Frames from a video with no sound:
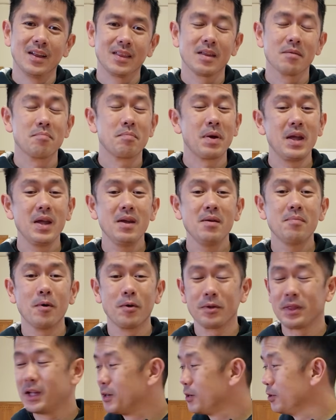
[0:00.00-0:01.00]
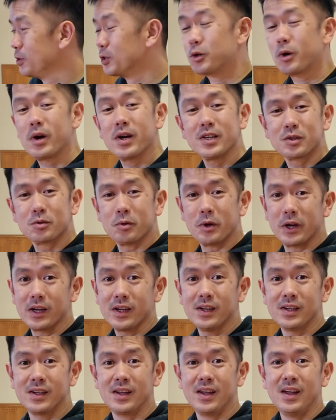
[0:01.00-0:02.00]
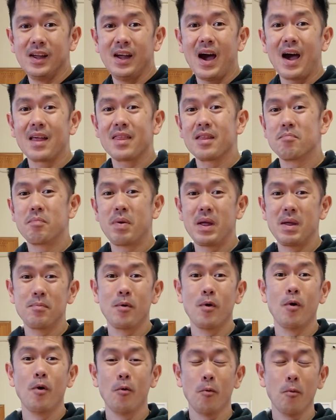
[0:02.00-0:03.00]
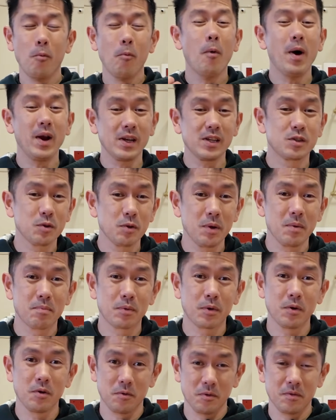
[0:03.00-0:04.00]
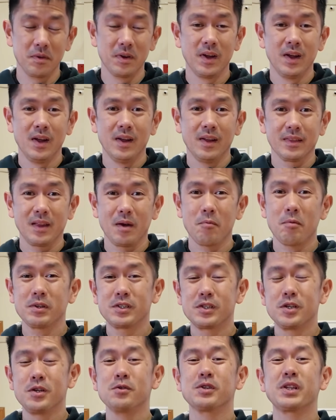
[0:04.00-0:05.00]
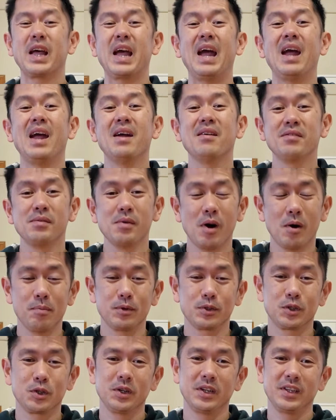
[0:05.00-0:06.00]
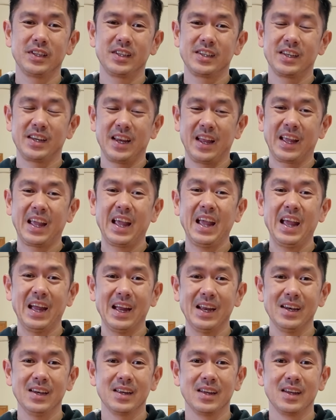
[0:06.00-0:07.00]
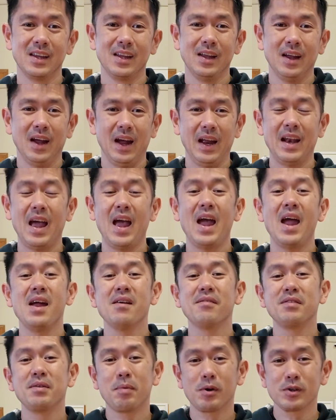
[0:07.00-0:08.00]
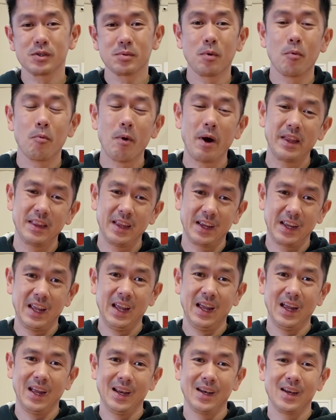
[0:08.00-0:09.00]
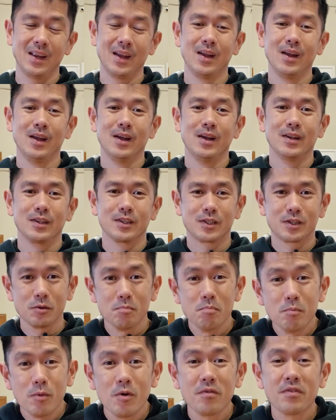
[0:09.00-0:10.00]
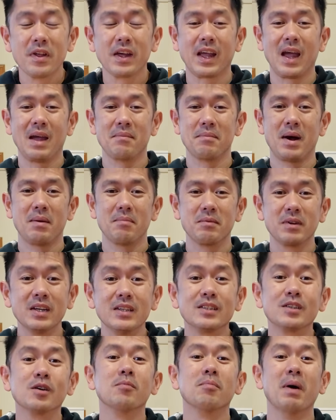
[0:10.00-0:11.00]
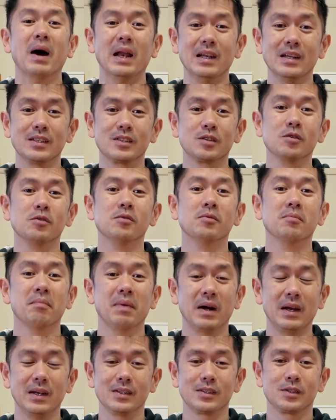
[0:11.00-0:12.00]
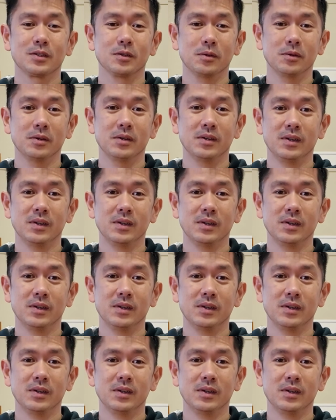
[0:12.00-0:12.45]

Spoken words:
The people that do dry swing are the people who want to improve, that want to use every opportunity that they can and every possible way they can to move their game up little by little by little.